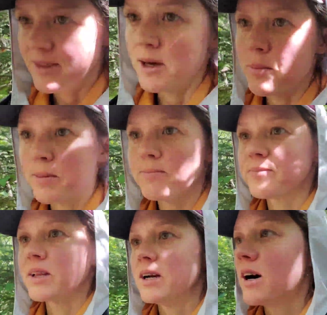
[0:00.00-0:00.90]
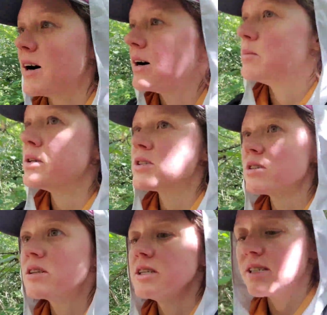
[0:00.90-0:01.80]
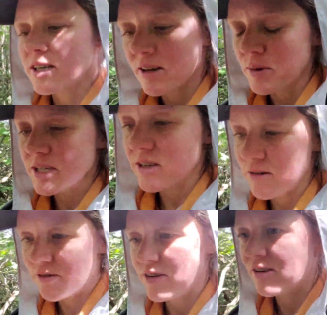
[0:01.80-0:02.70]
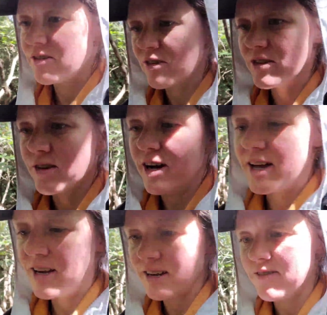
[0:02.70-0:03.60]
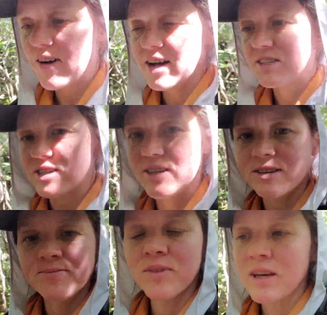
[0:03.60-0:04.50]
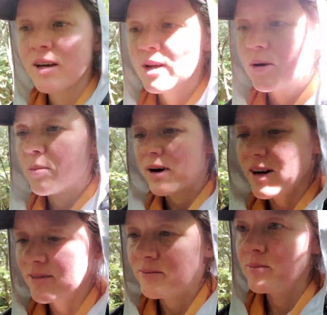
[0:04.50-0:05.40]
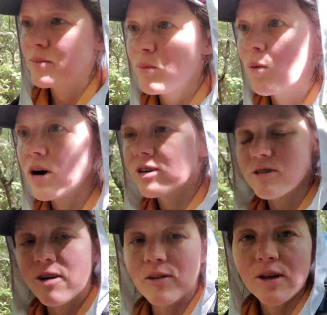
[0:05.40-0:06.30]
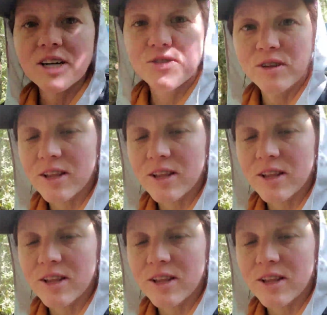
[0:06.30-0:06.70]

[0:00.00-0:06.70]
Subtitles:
Yep. Certainly didn't get myself further ahead any faster by wandering around lost for the